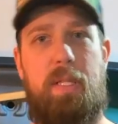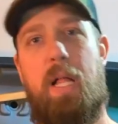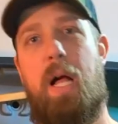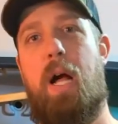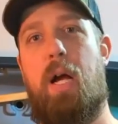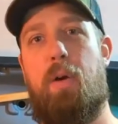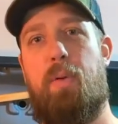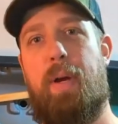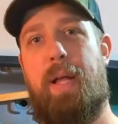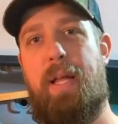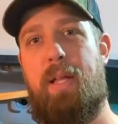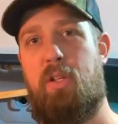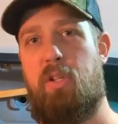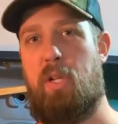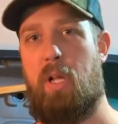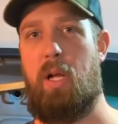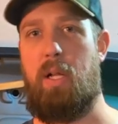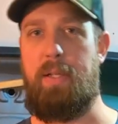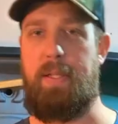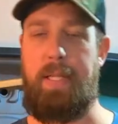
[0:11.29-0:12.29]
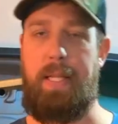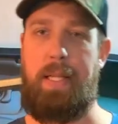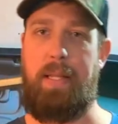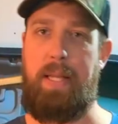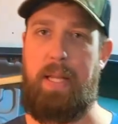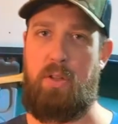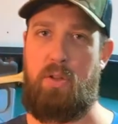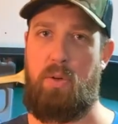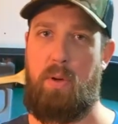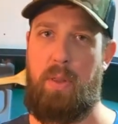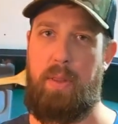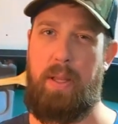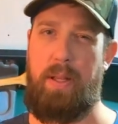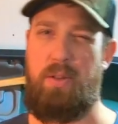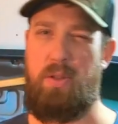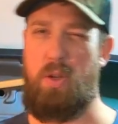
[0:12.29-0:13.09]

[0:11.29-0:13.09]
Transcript: long range, hunting, that sort of thing.